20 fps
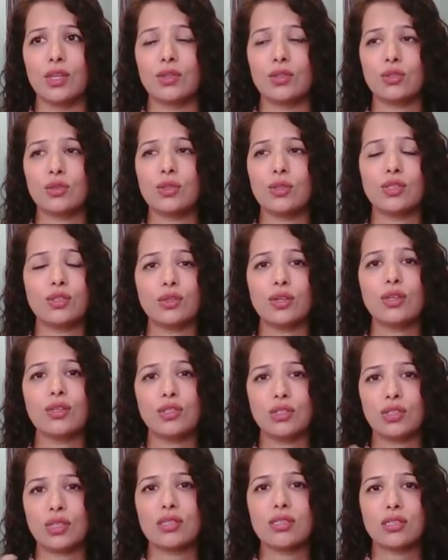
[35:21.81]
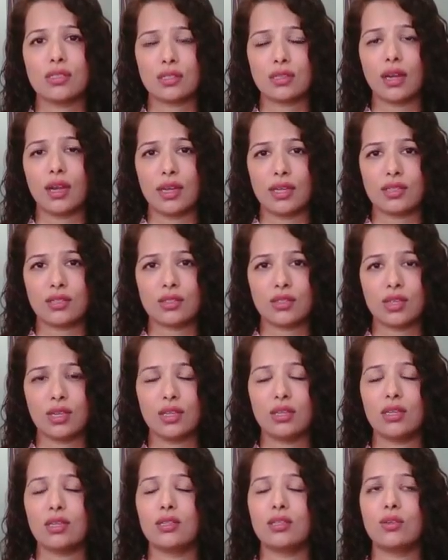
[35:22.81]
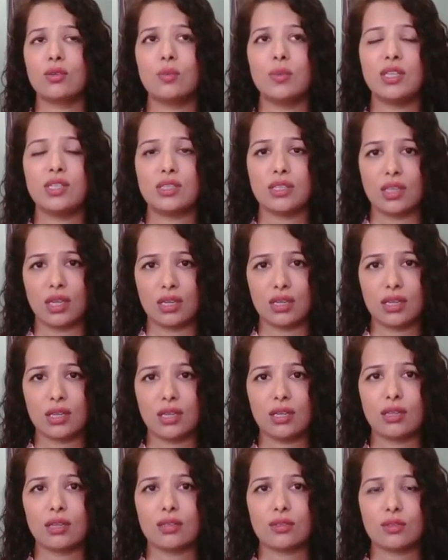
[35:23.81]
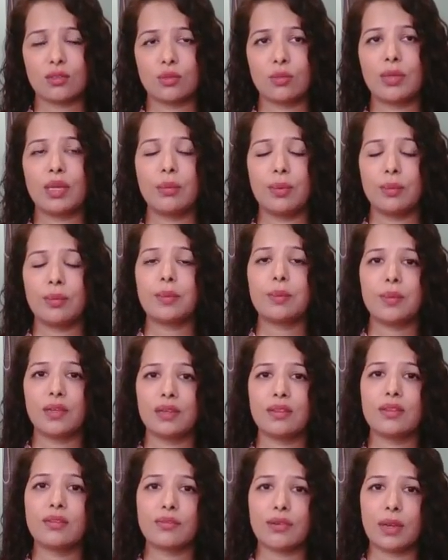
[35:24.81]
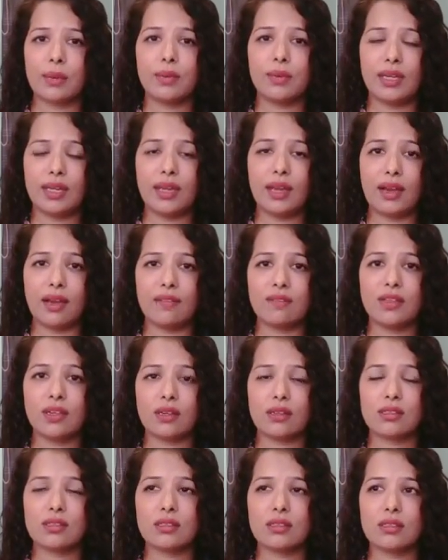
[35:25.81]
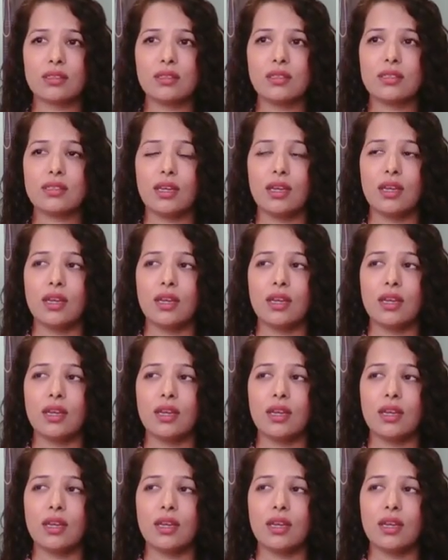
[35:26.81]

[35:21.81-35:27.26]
So it's not just eye strain, it could be genetic. So maybe people in the family have dark circles.